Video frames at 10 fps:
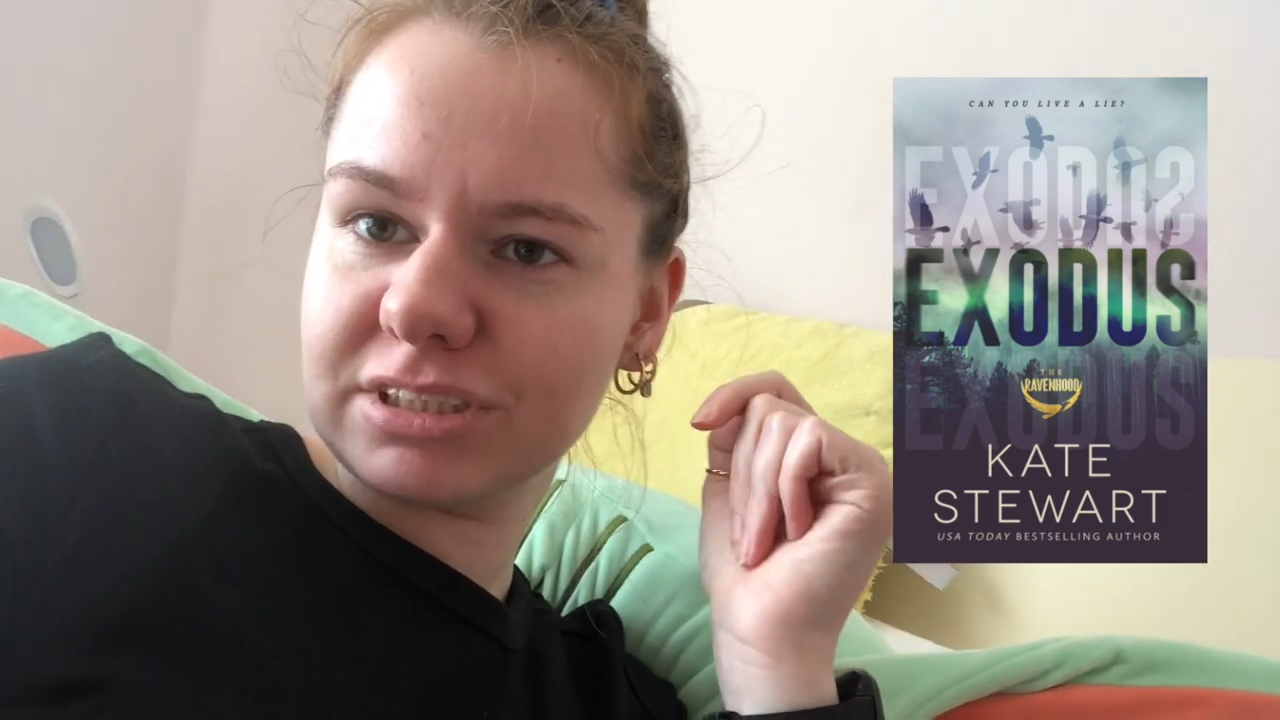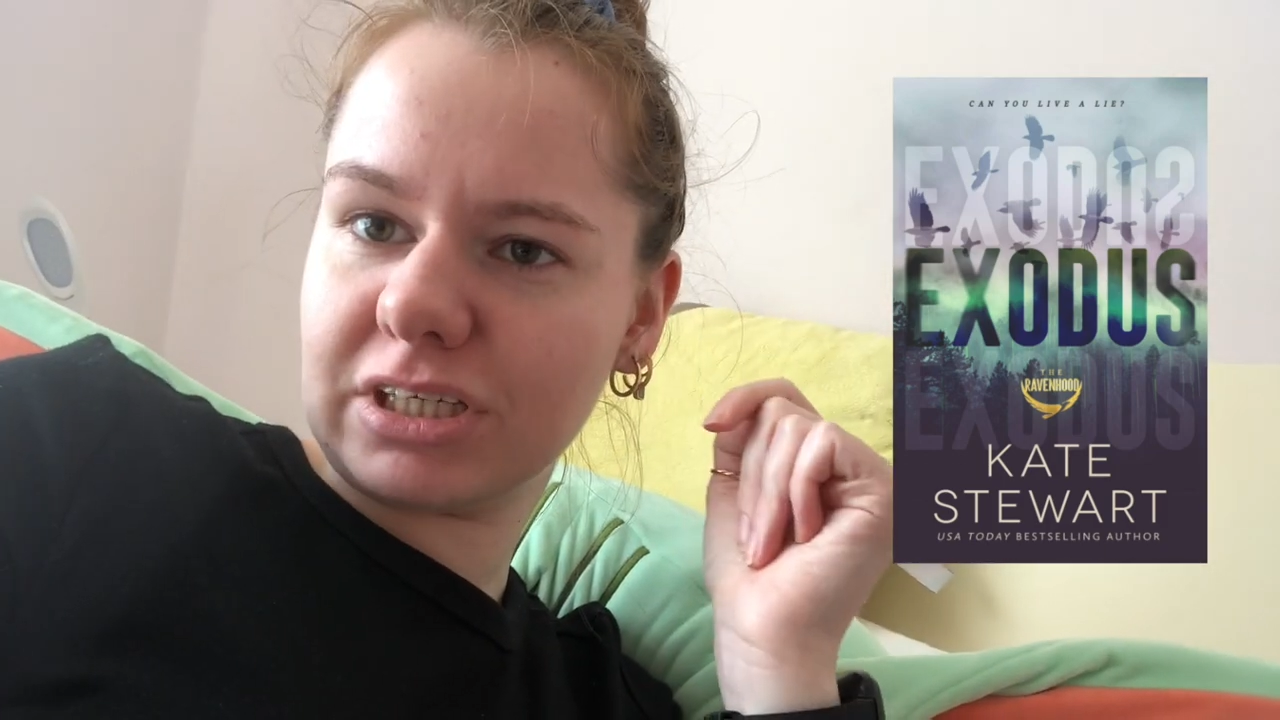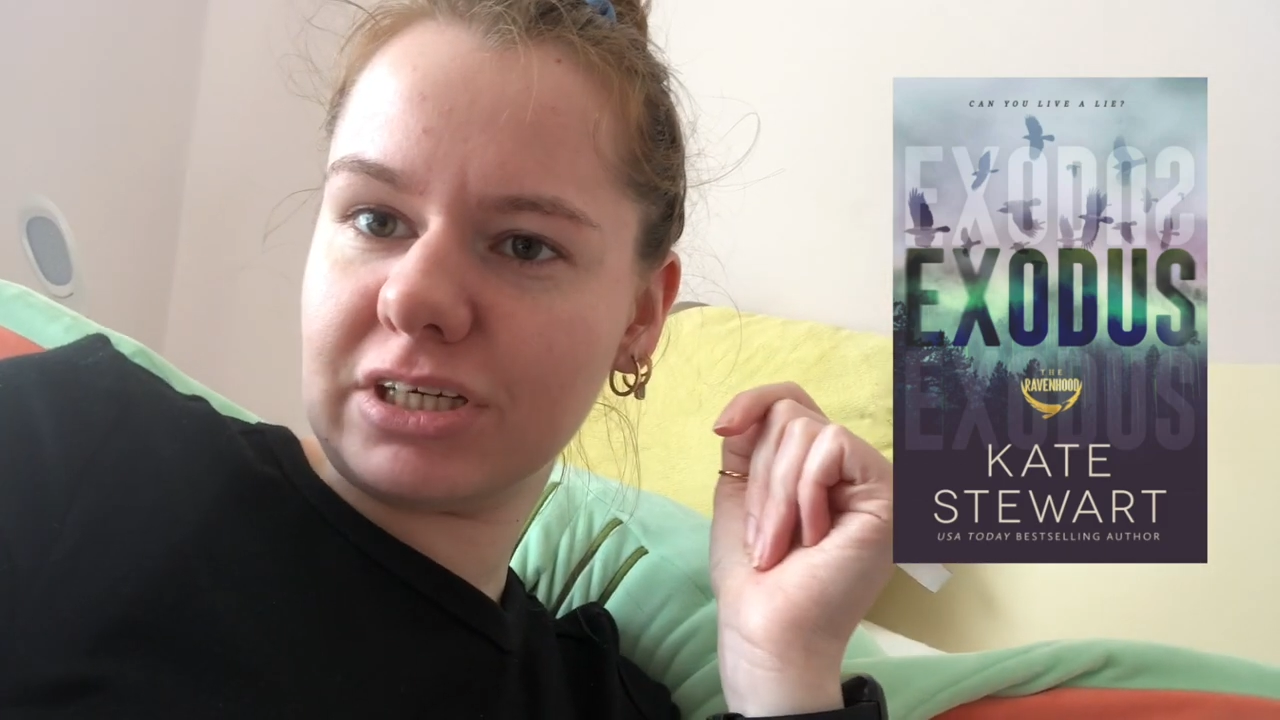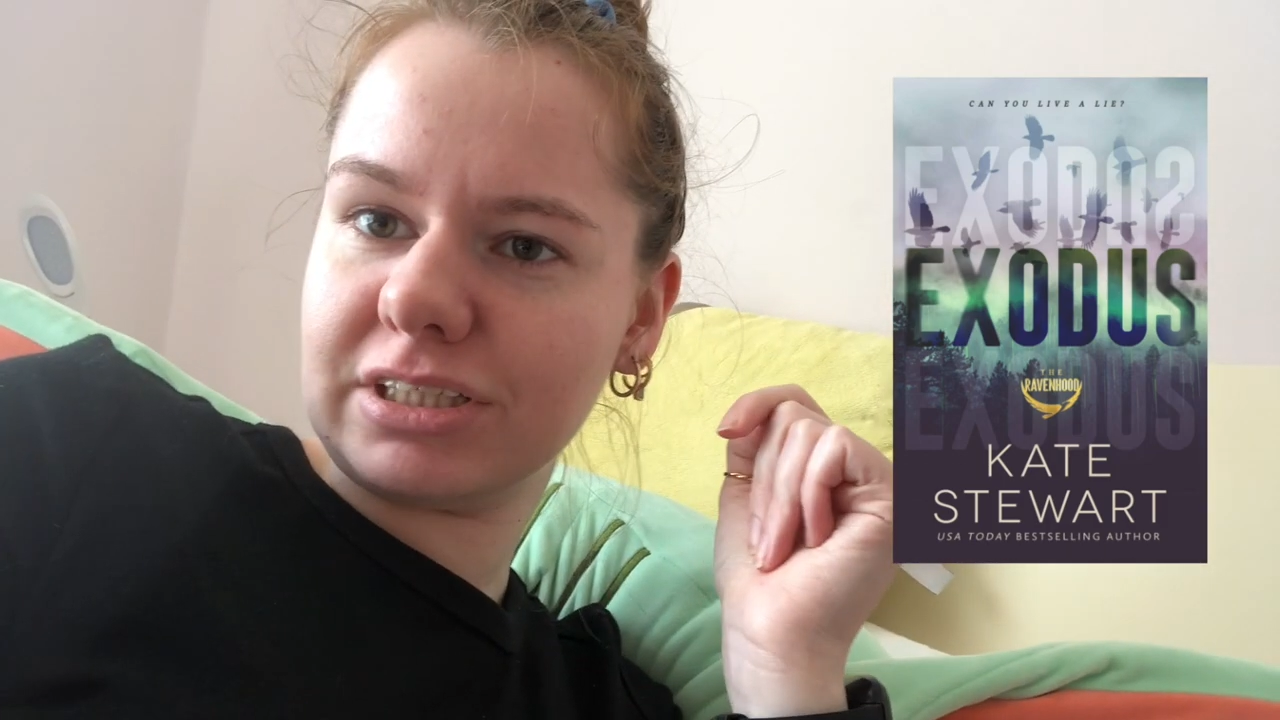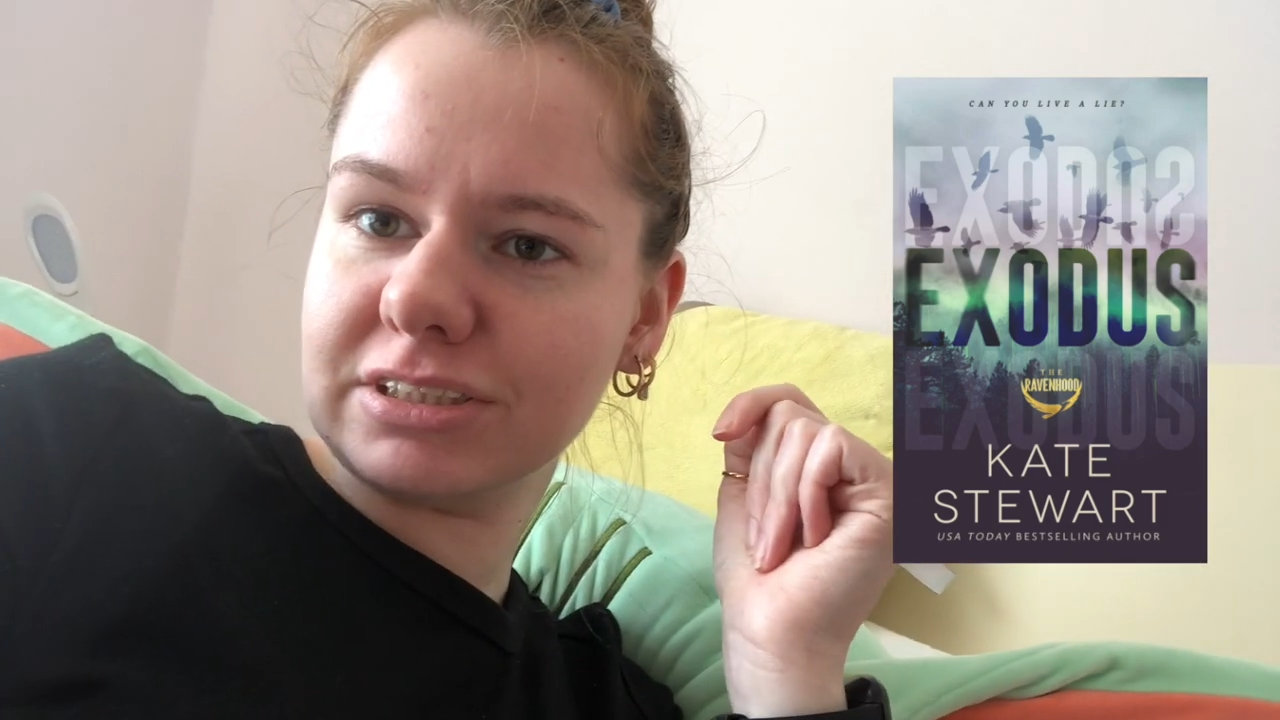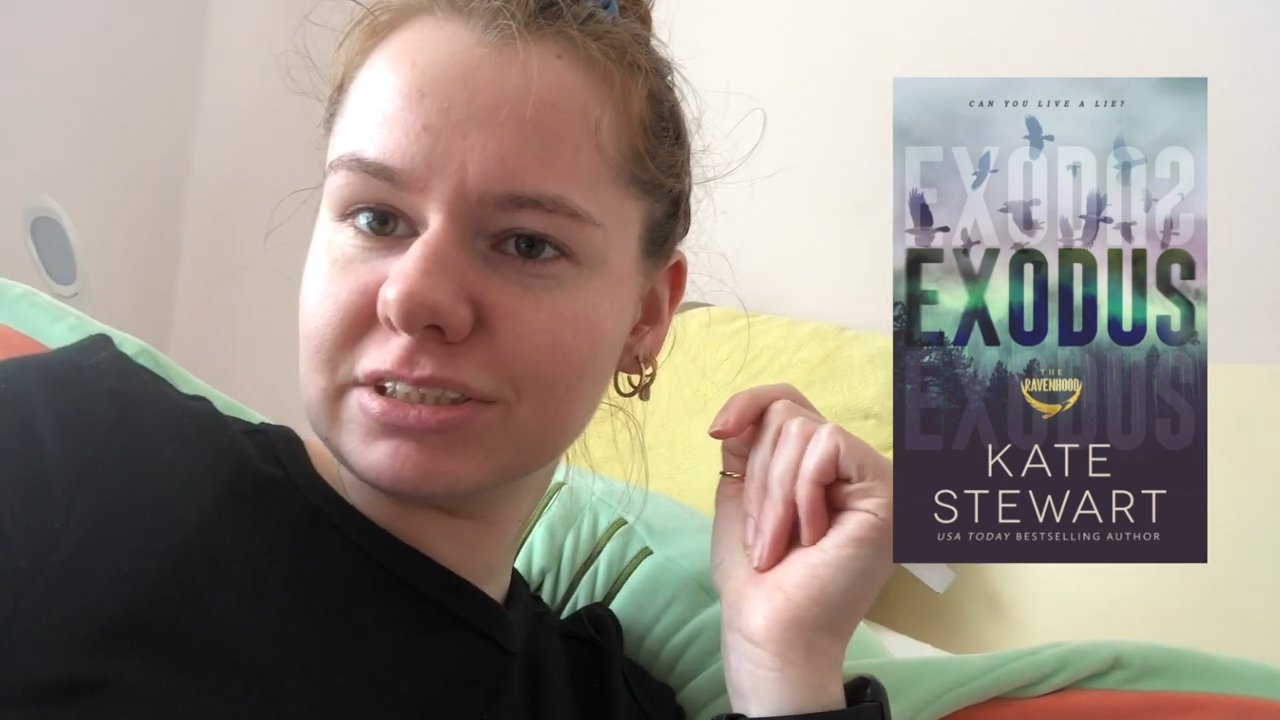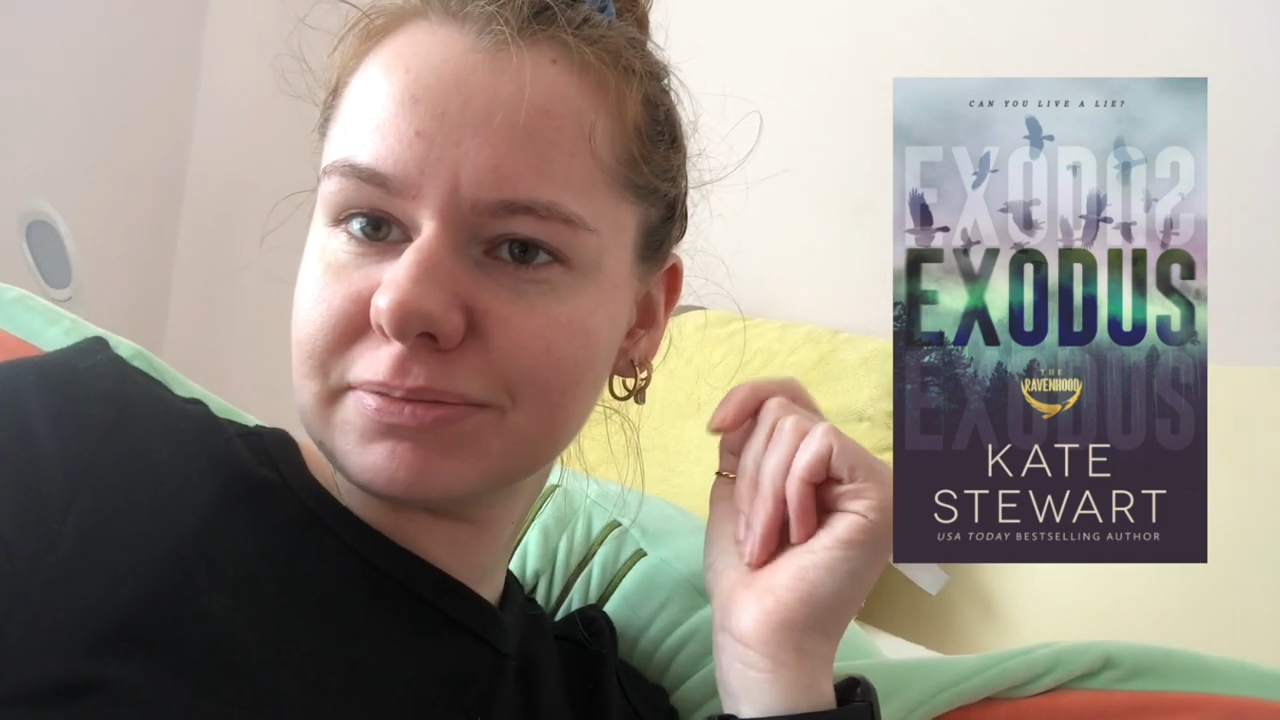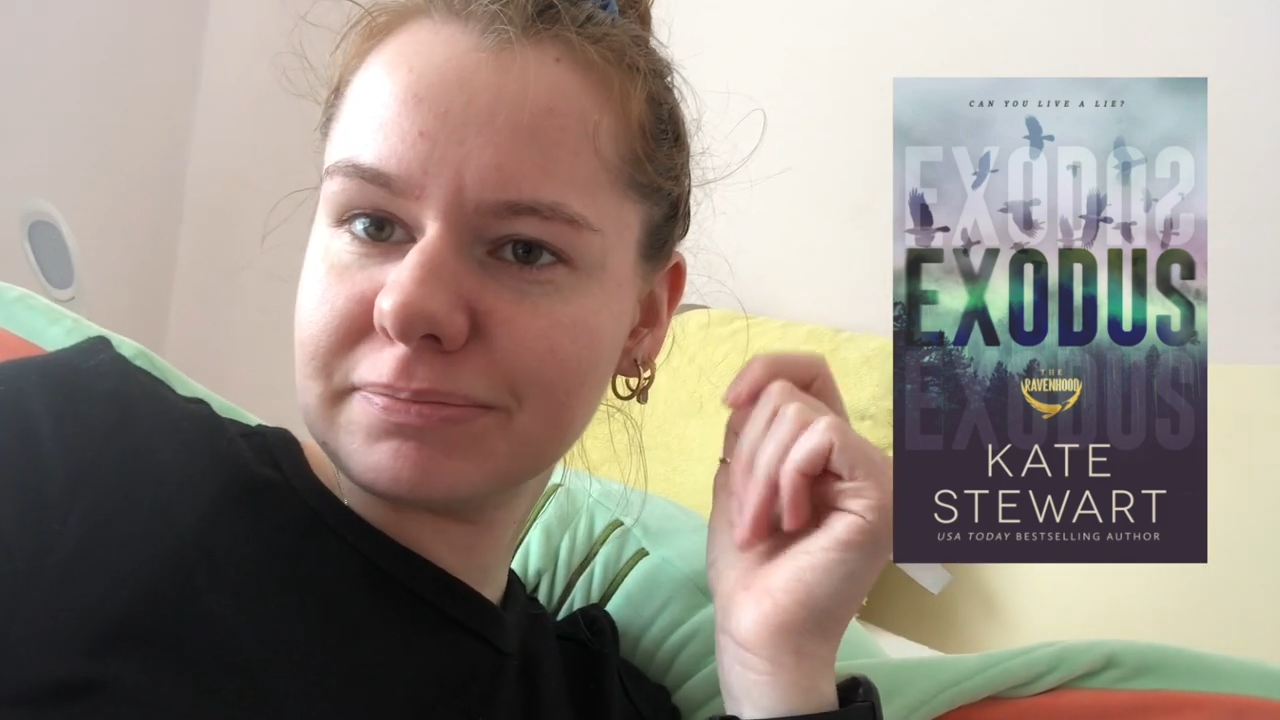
died